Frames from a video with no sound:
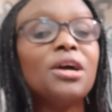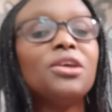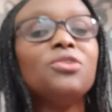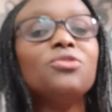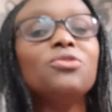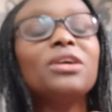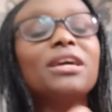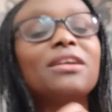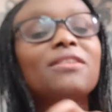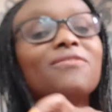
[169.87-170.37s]

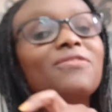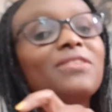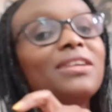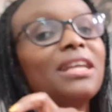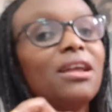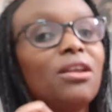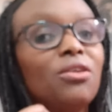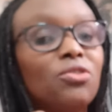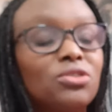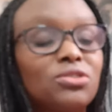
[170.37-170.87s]
you can feel
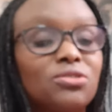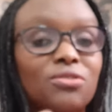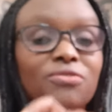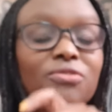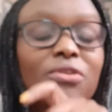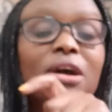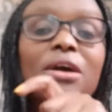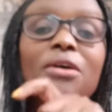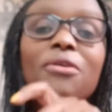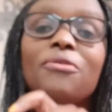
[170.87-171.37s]
a lot of
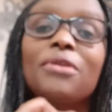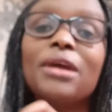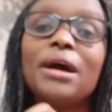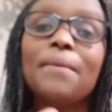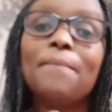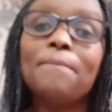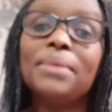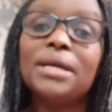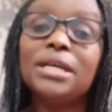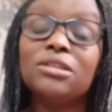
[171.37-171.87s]

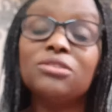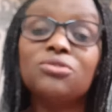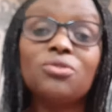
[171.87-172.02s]
cramping.